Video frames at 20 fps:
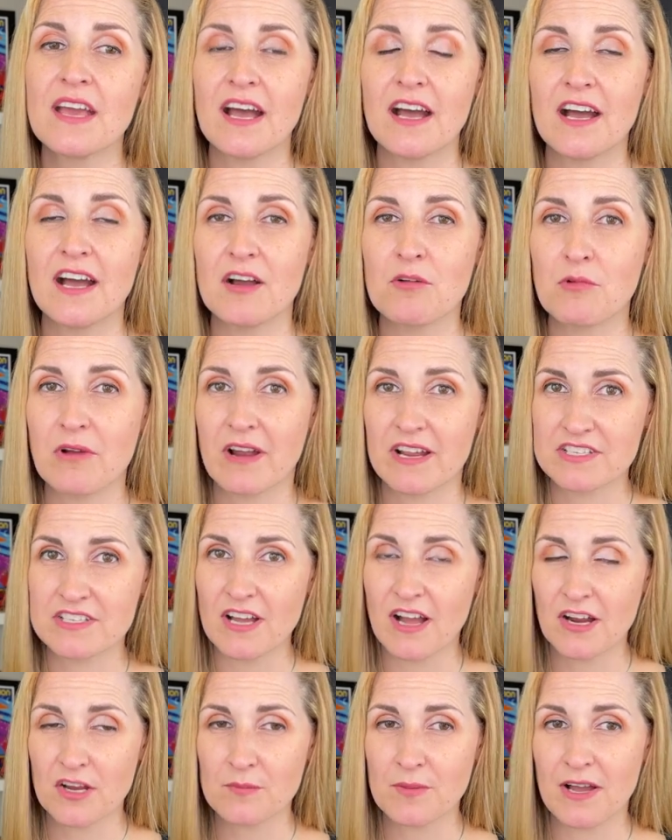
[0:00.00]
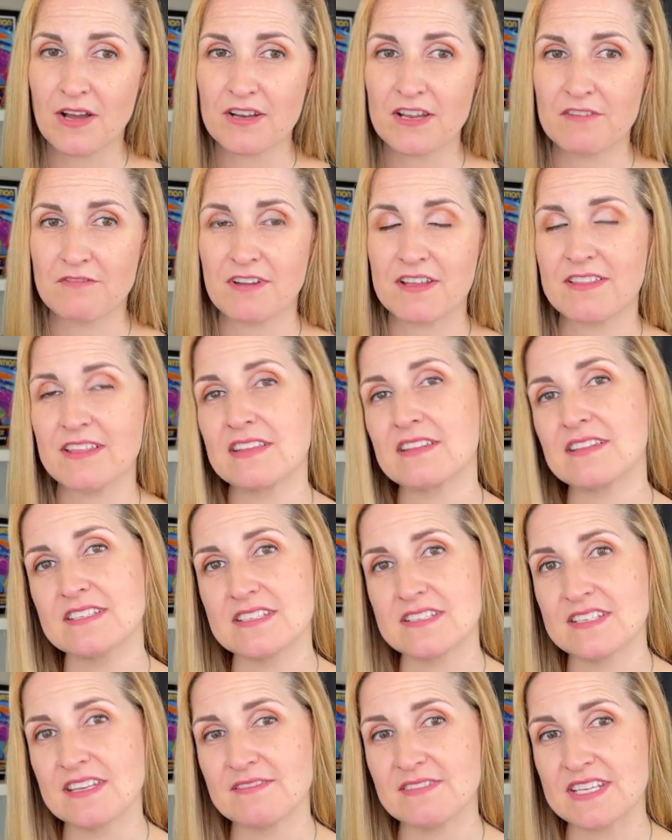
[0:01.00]
where I talk about if I think the
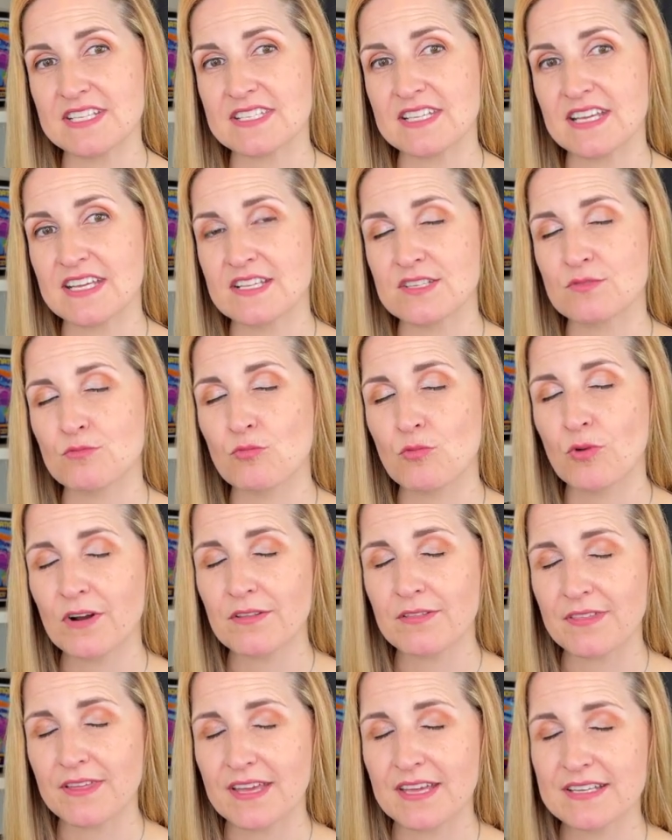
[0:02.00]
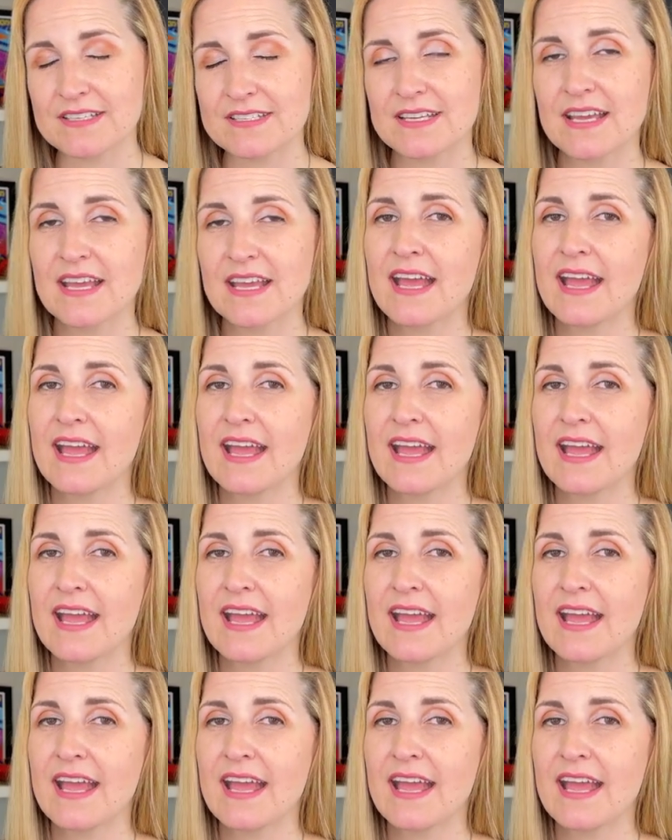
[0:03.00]
Disney Visa is worth it.